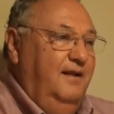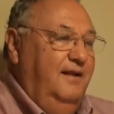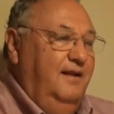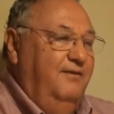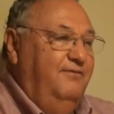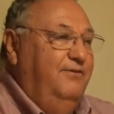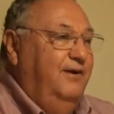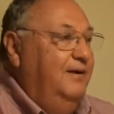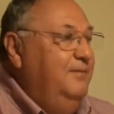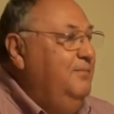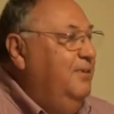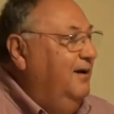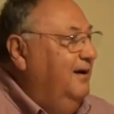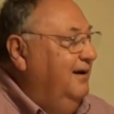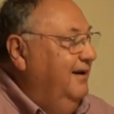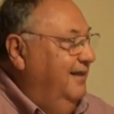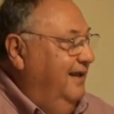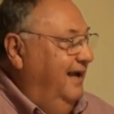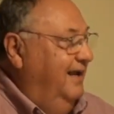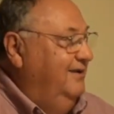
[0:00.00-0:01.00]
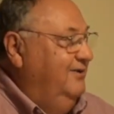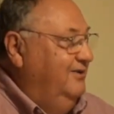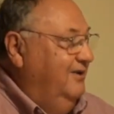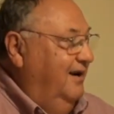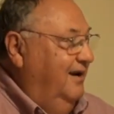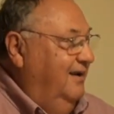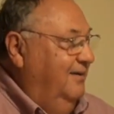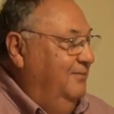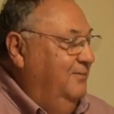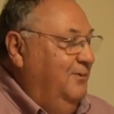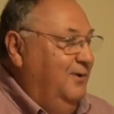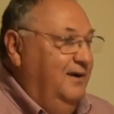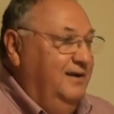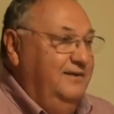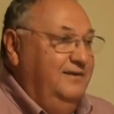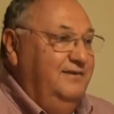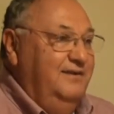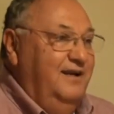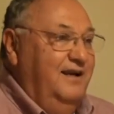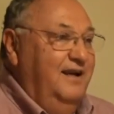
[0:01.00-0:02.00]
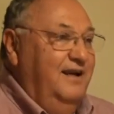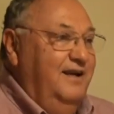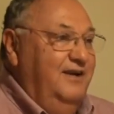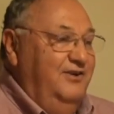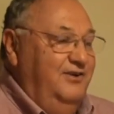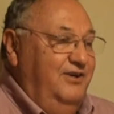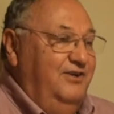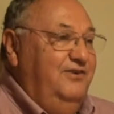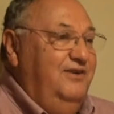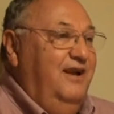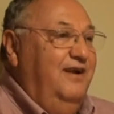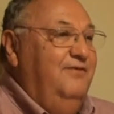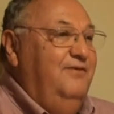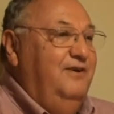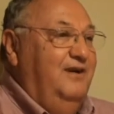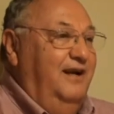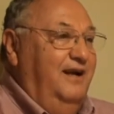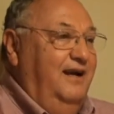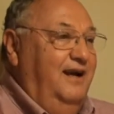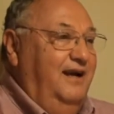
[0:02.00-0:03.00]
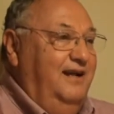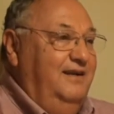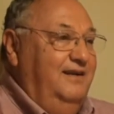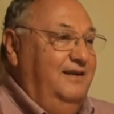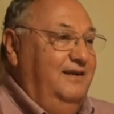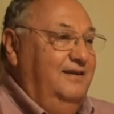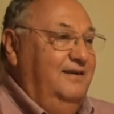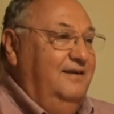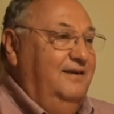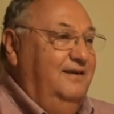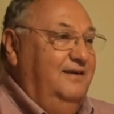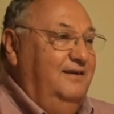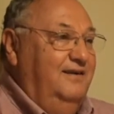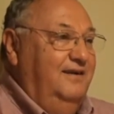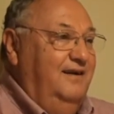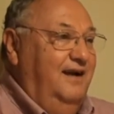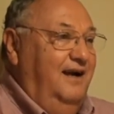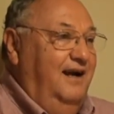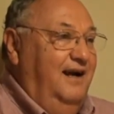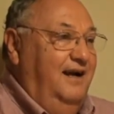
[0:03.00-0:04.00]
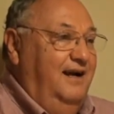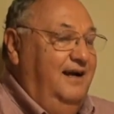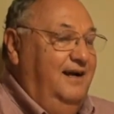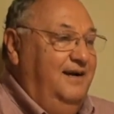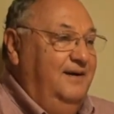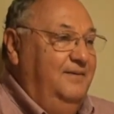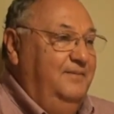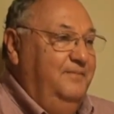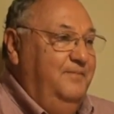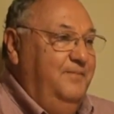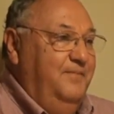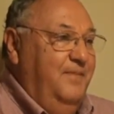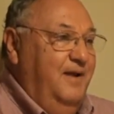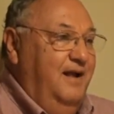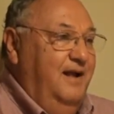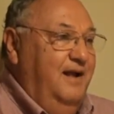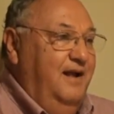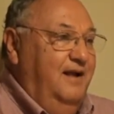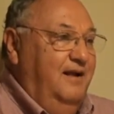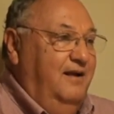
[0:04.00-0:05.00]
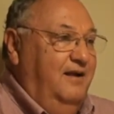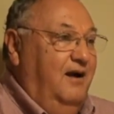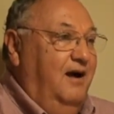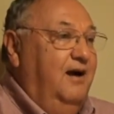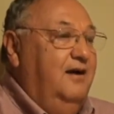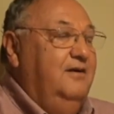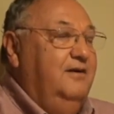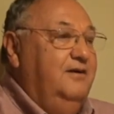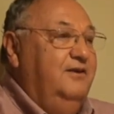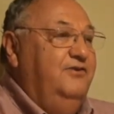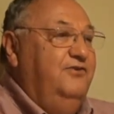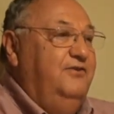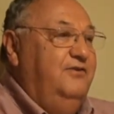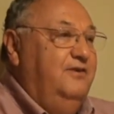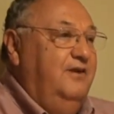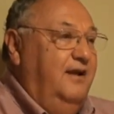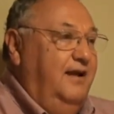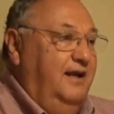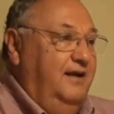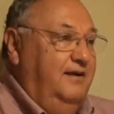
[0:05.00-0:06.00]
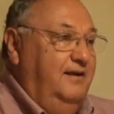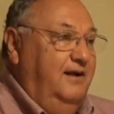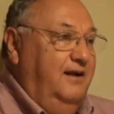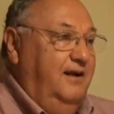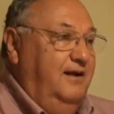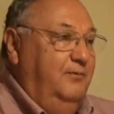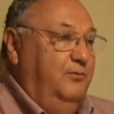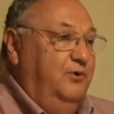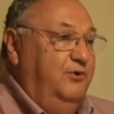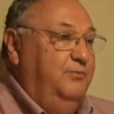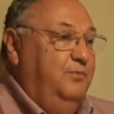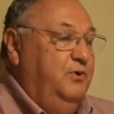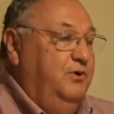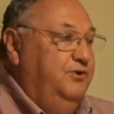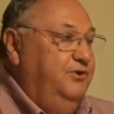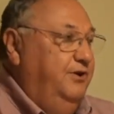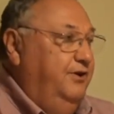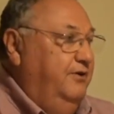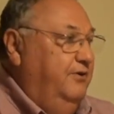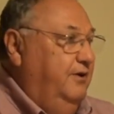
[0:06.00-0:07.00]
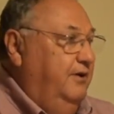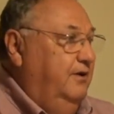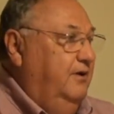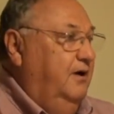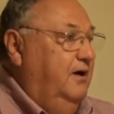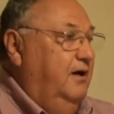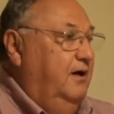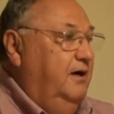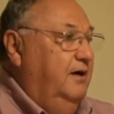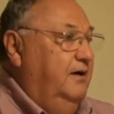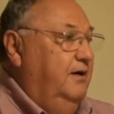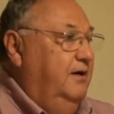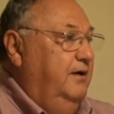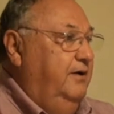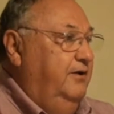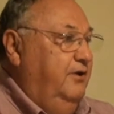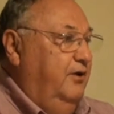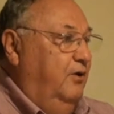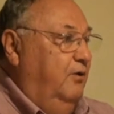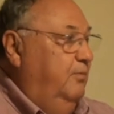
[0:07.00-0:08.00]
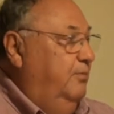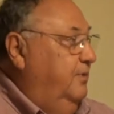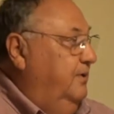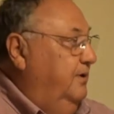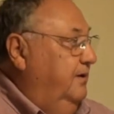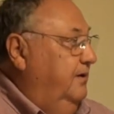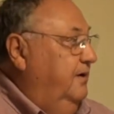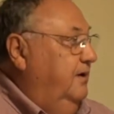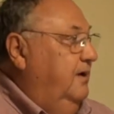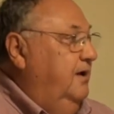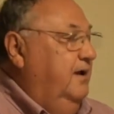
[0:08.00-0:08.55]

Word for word: the fun part of that job was just after I got there, uh, Congress and was pushing real hard to open